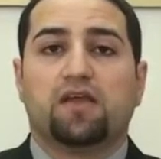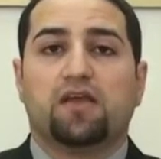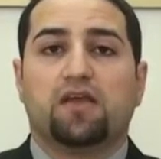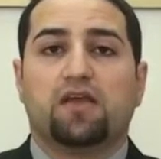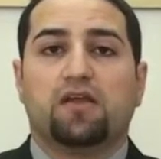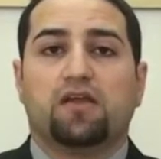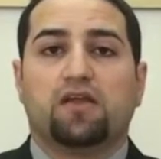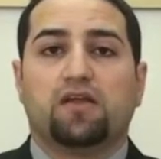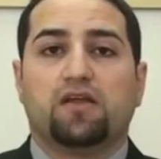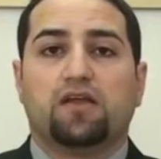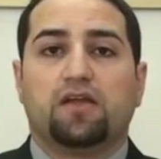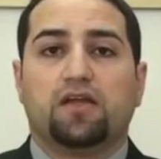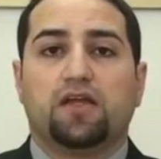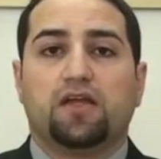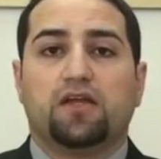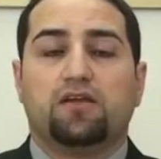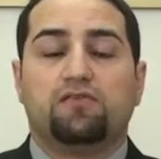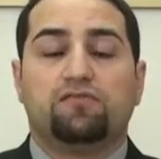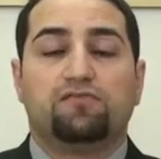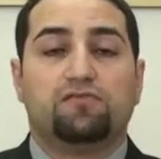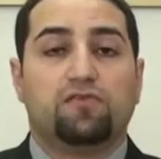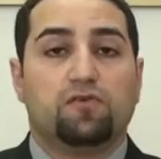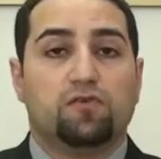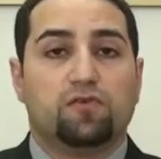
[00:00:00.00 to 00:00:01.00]

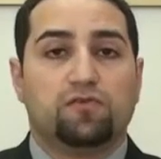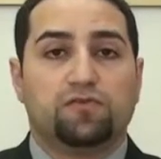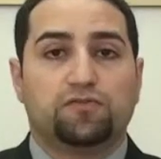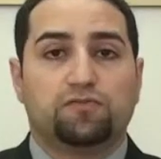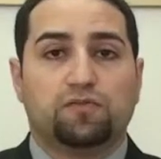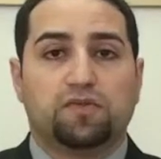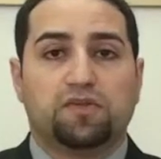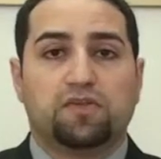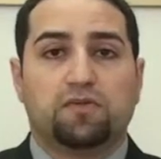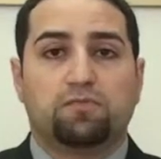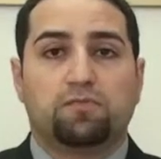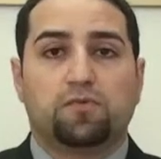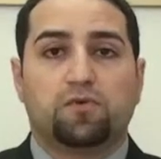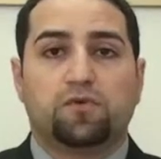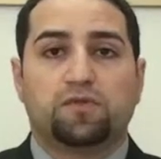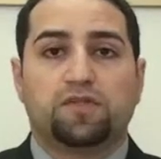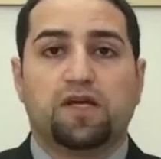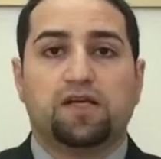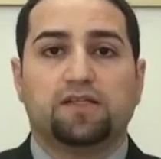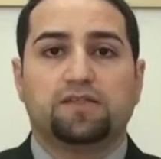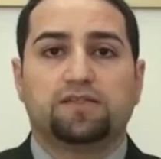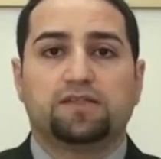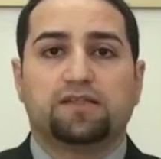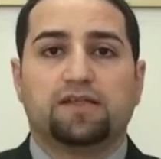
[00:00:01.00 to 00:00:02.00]
involved with the
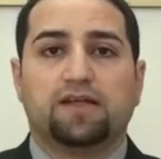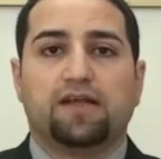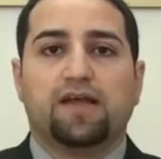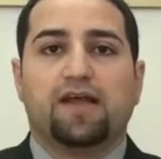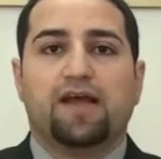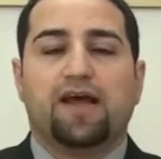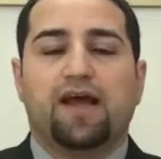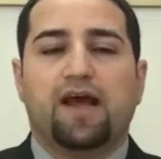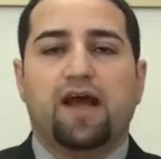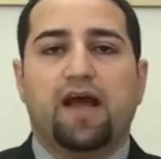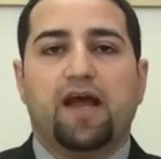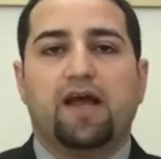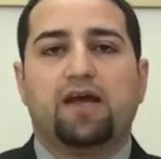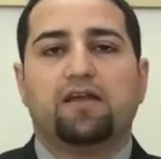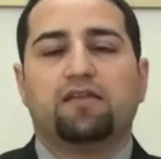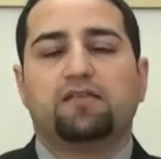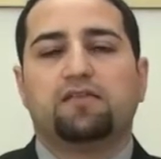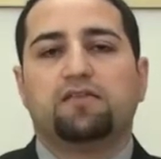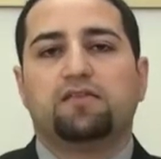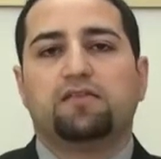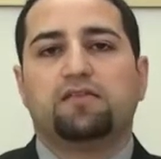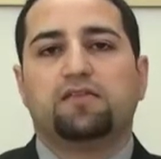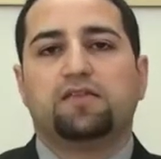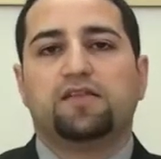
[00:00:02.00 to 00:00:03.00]
product
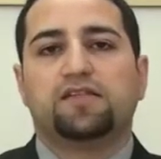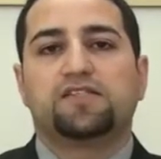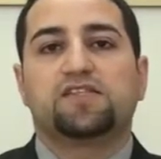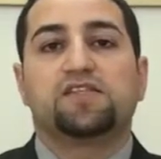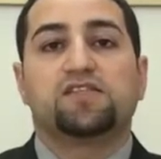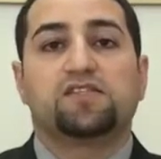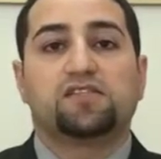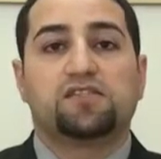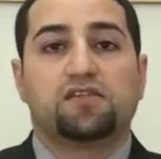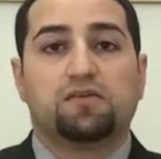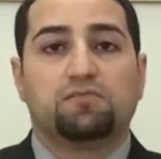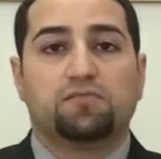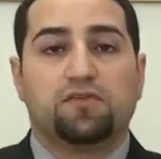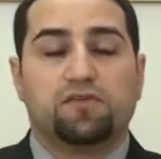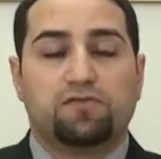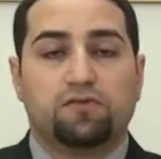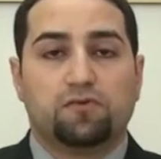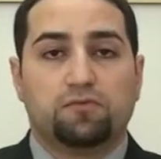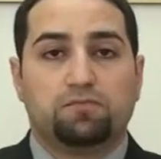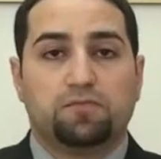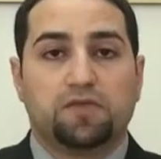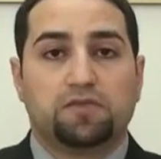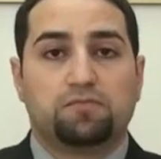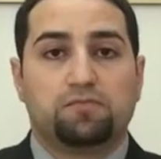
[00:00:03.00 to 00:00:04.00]
and the system
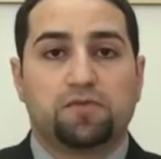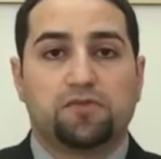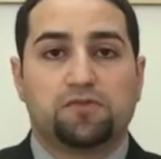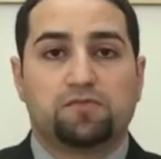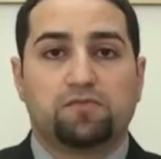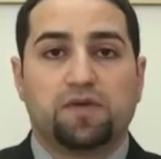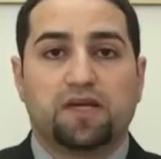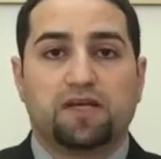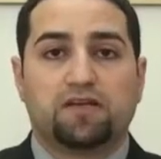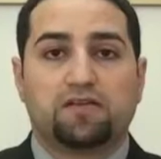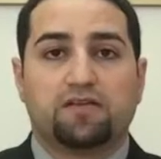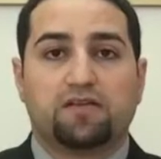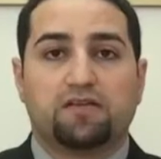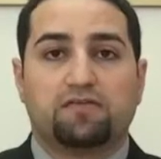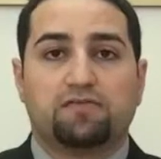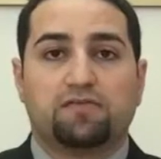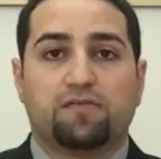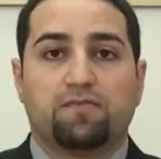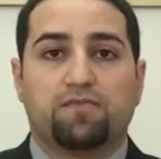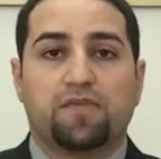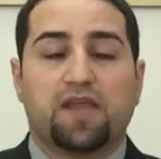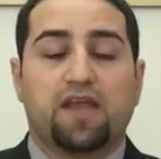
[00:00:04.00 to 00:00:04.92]
development perspective.